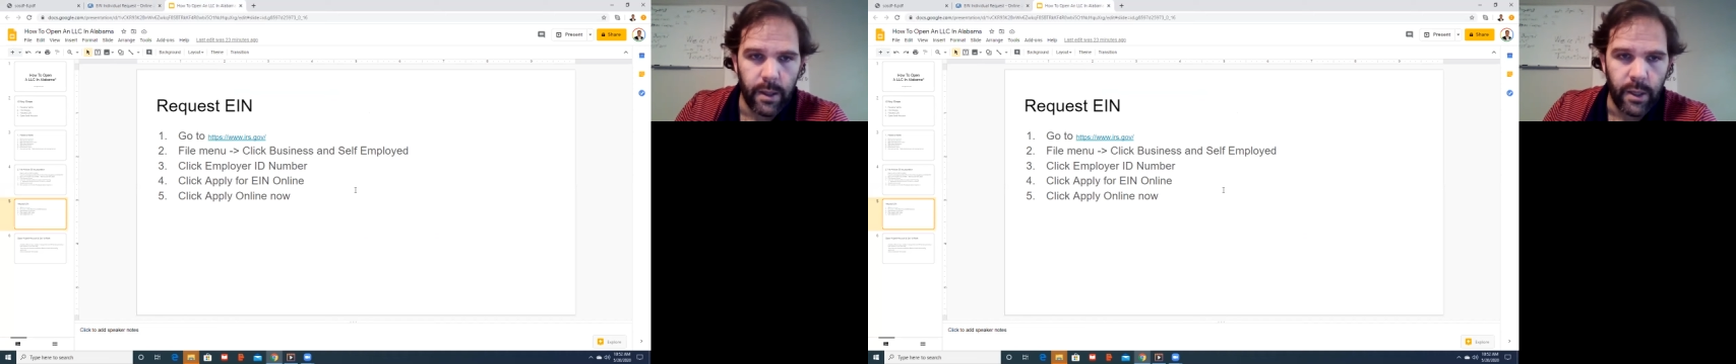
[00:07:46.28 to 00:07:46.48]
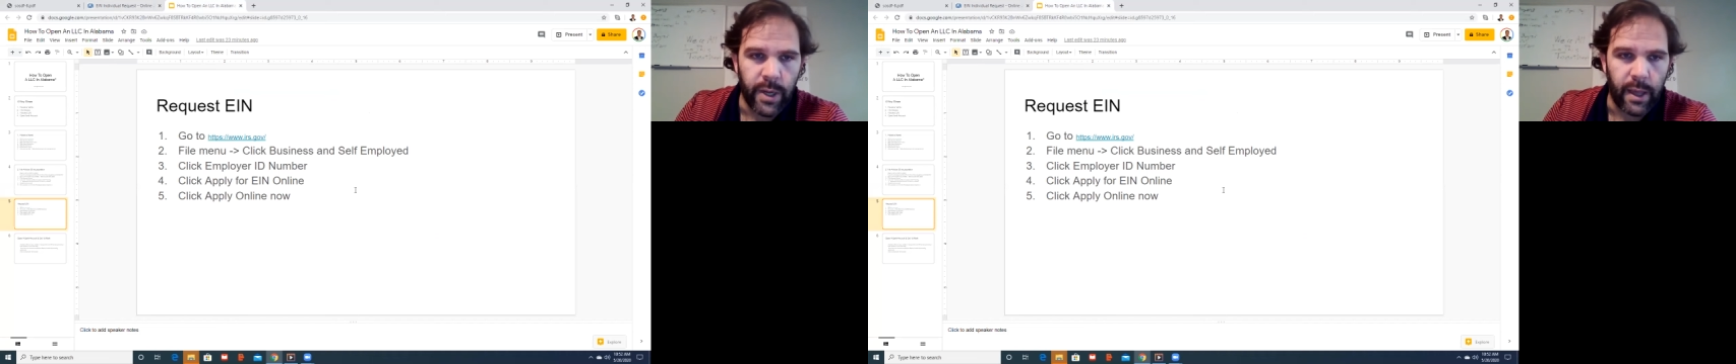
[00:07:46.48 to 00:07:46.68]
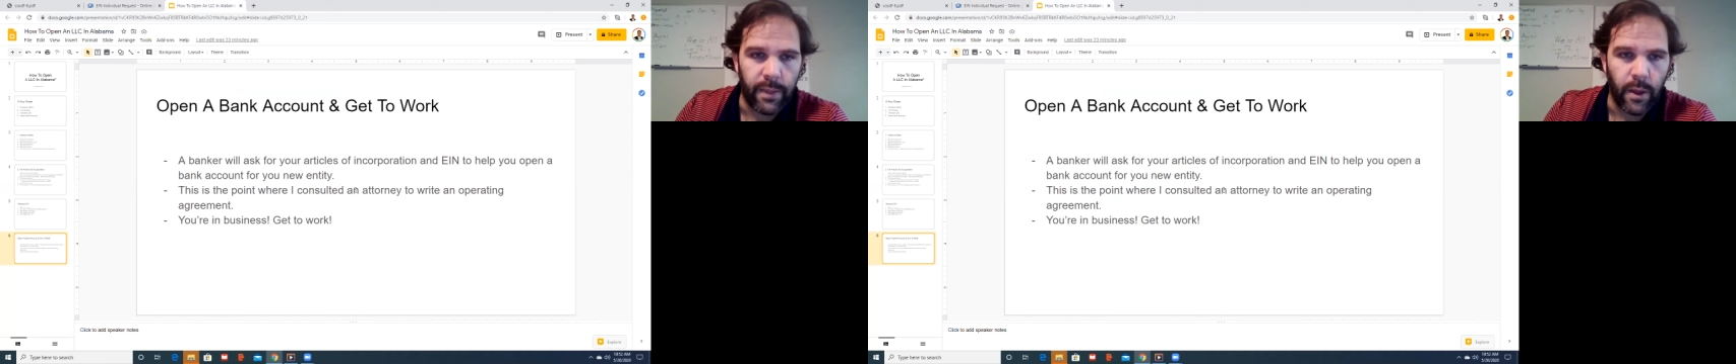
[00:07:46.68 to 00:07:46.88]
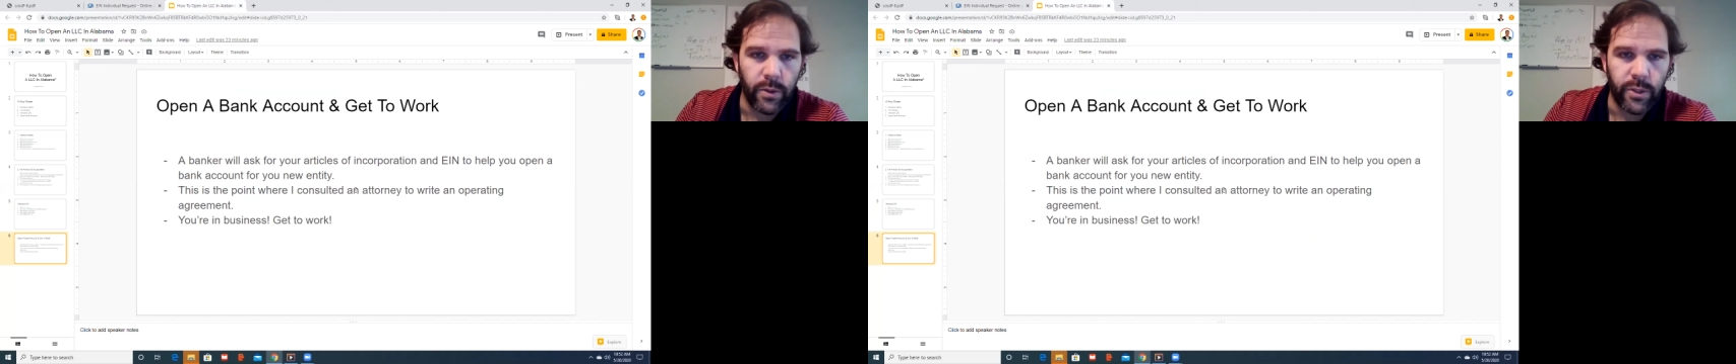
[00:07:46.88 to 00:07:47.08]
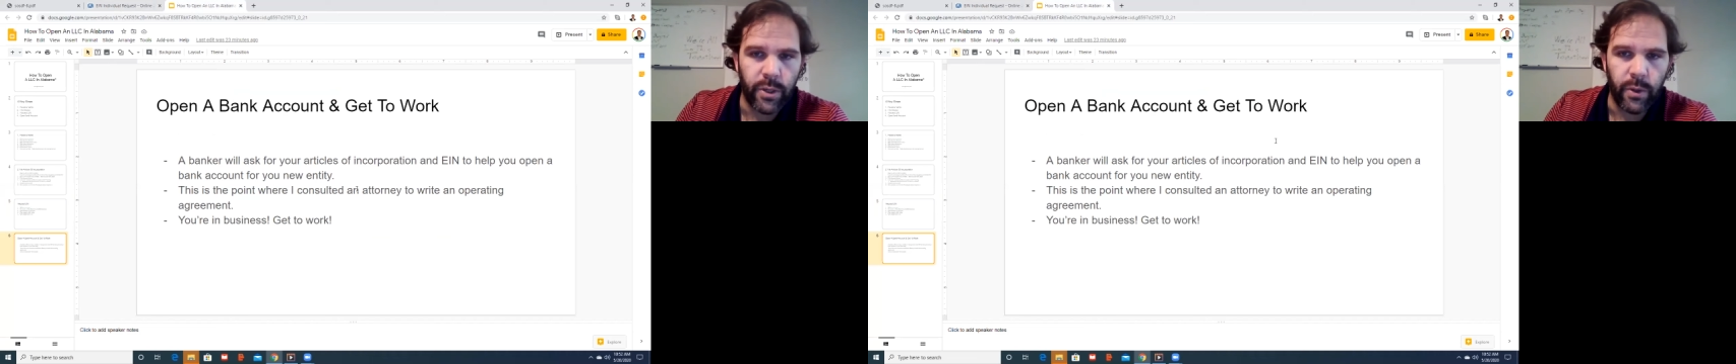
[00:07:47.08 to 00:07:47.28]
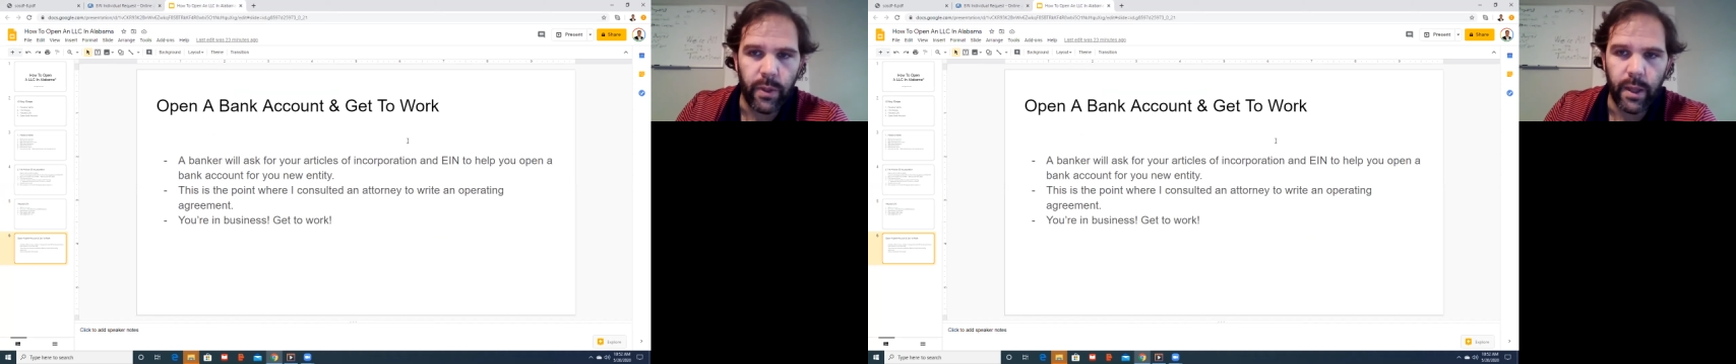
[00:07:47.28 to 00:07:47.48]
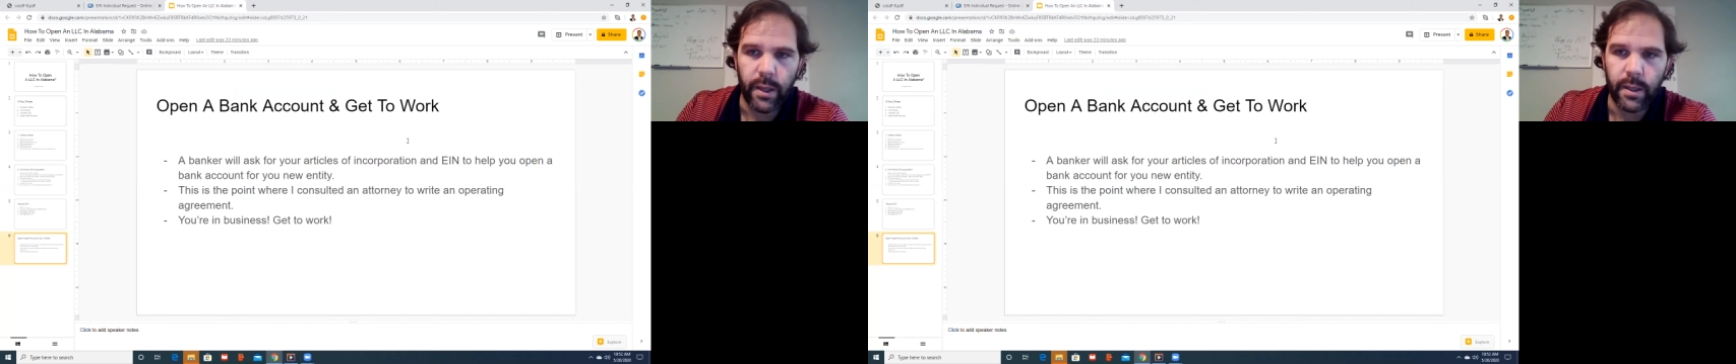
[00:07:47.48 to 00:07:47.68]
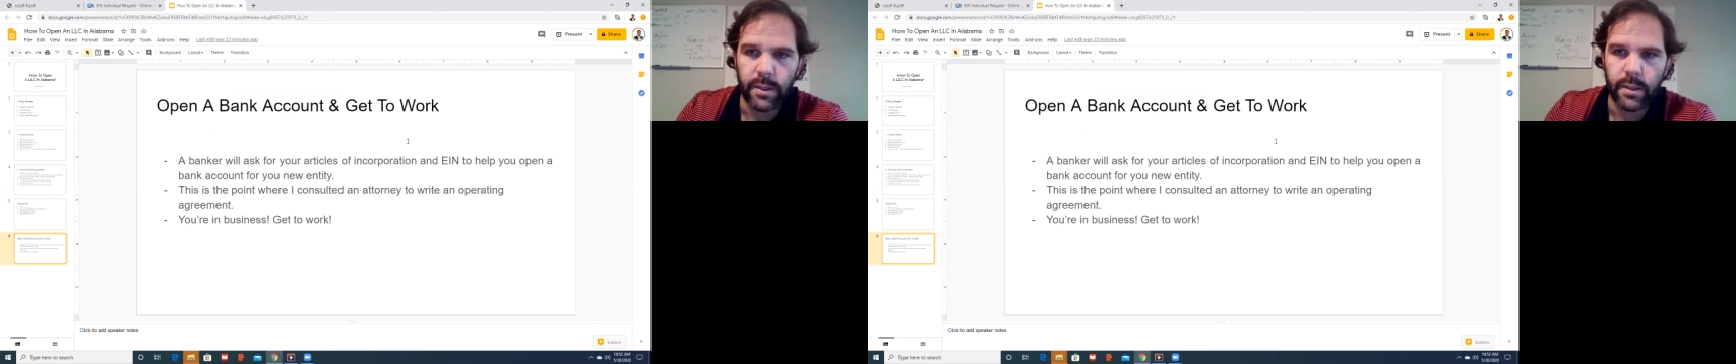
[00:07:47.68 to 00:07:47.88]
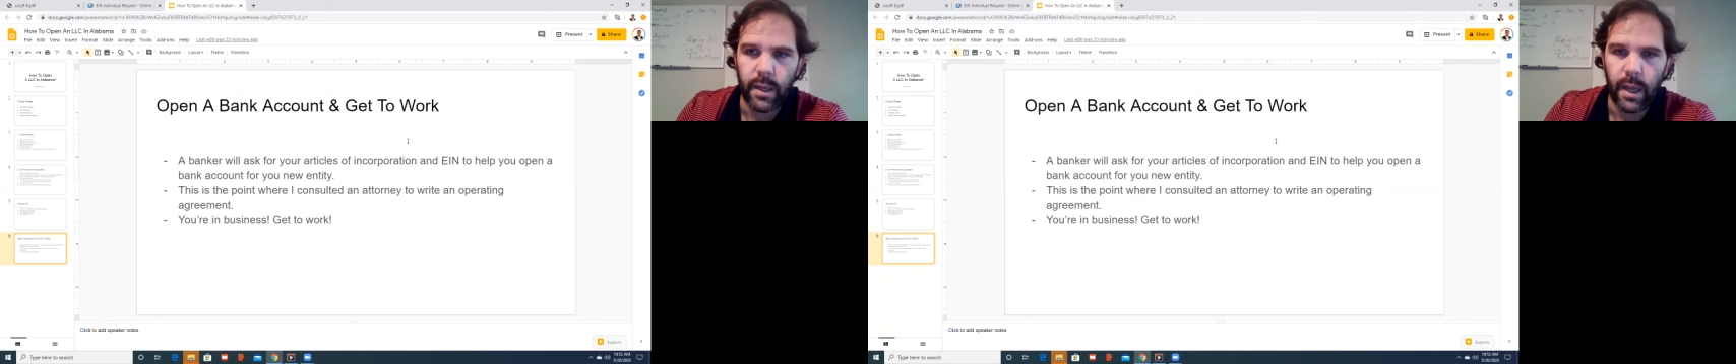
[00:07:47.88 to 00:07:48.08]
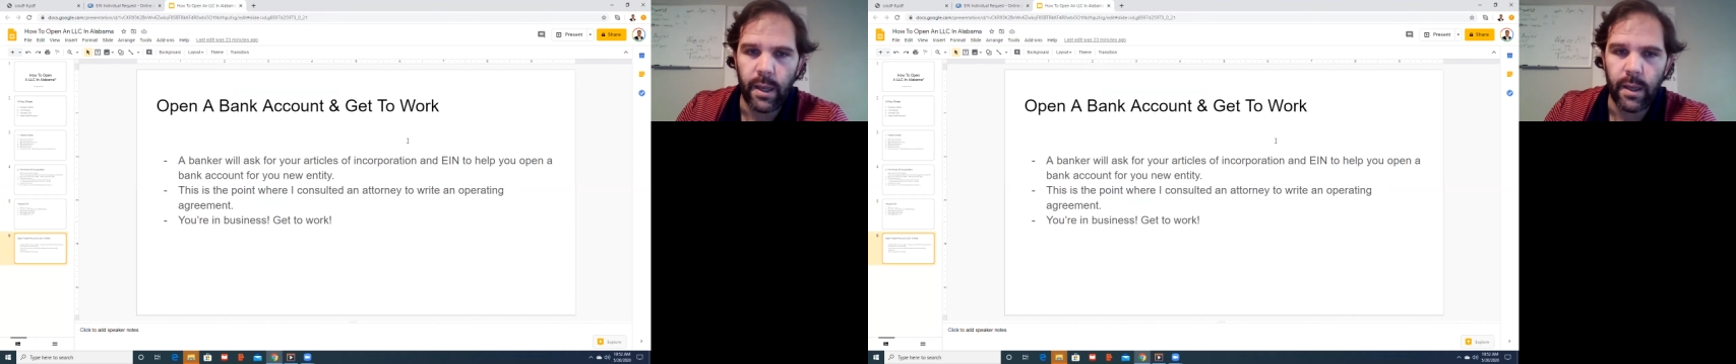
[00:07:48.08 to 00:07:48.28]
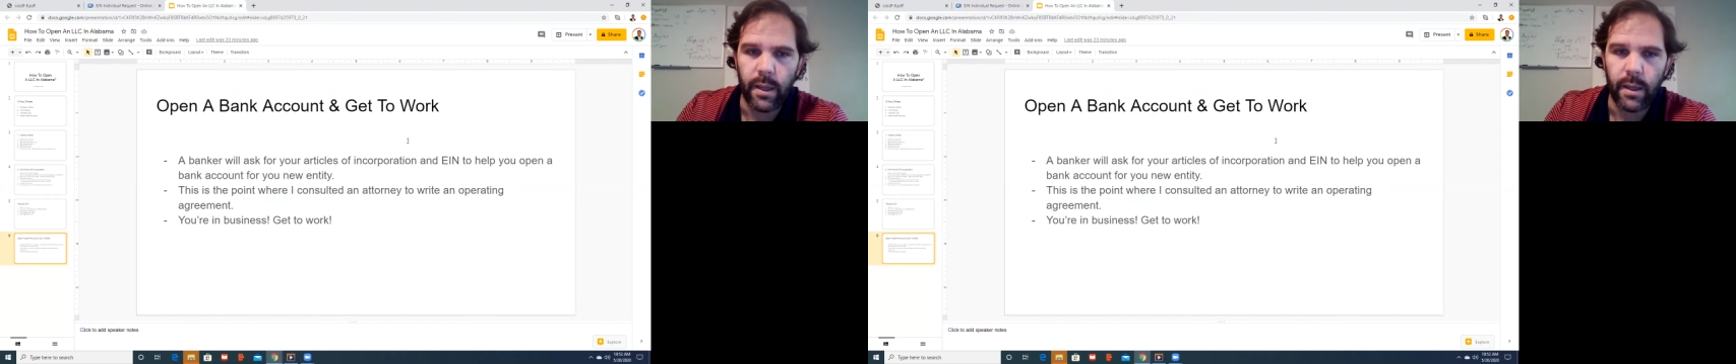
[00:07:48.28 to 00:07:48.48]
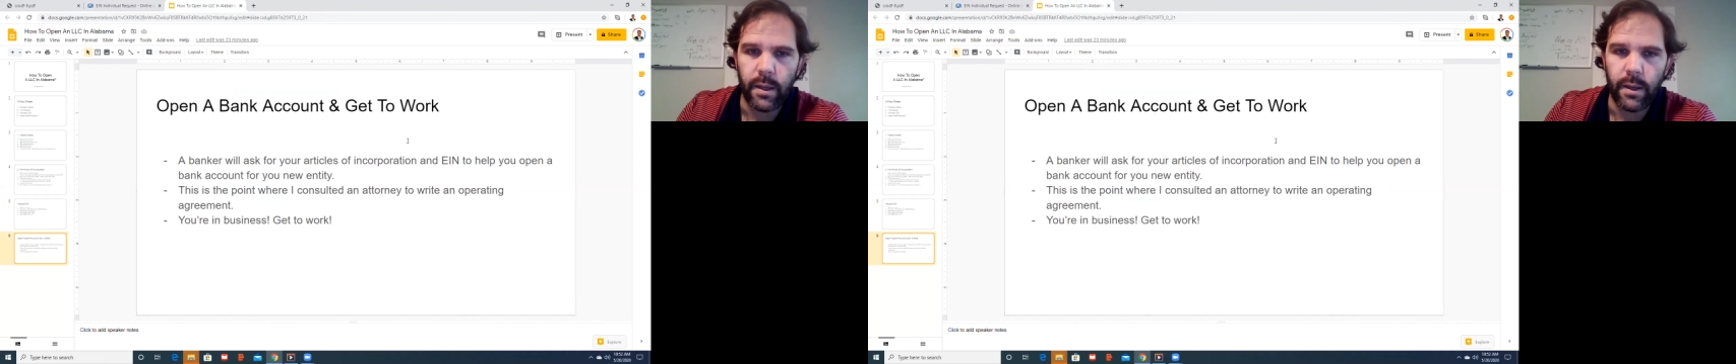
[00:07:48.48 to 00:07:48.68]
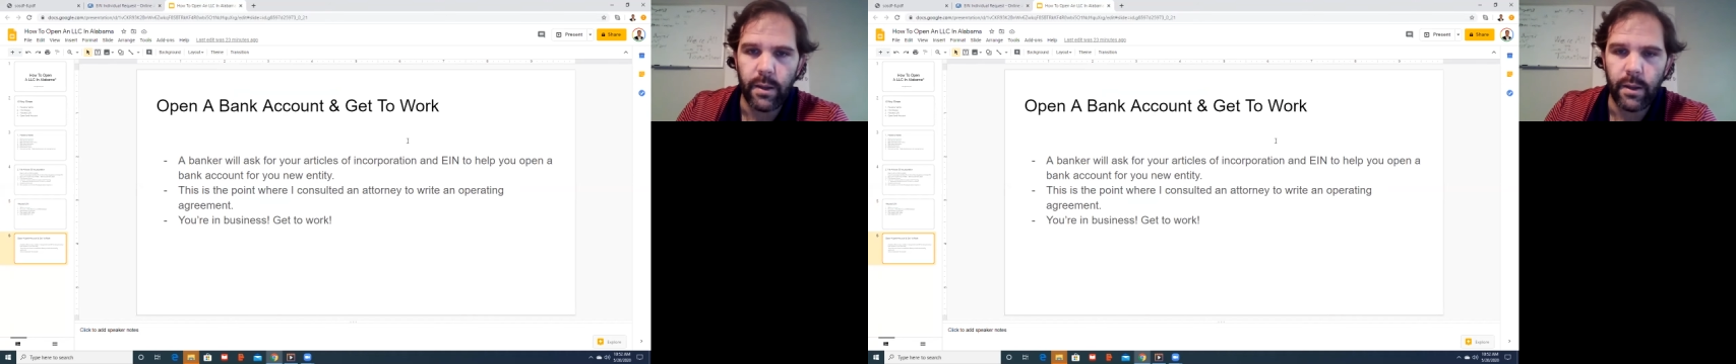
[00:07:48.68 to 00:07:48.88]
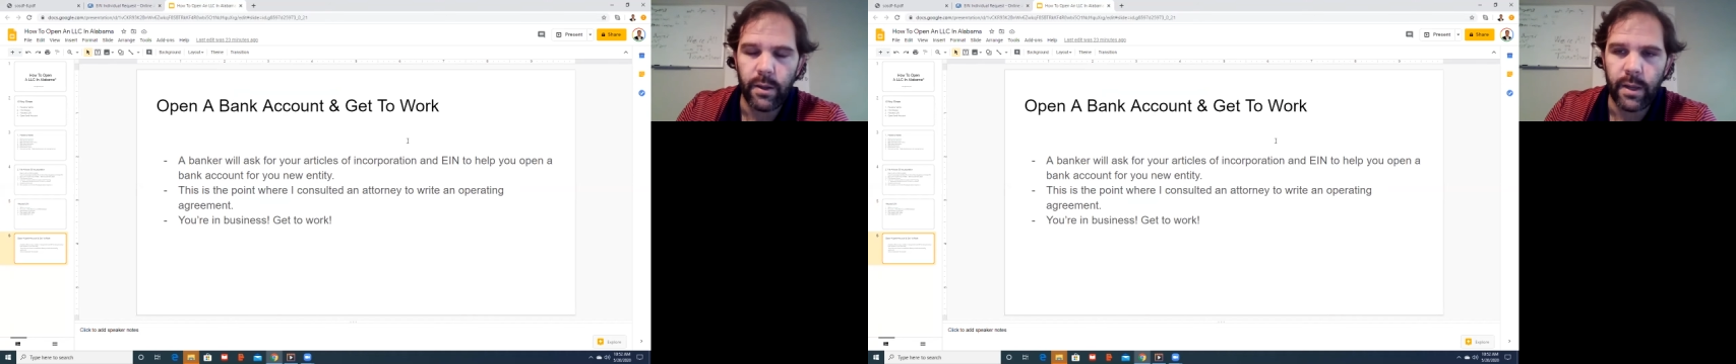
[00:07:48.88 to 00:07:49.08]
you take those two things and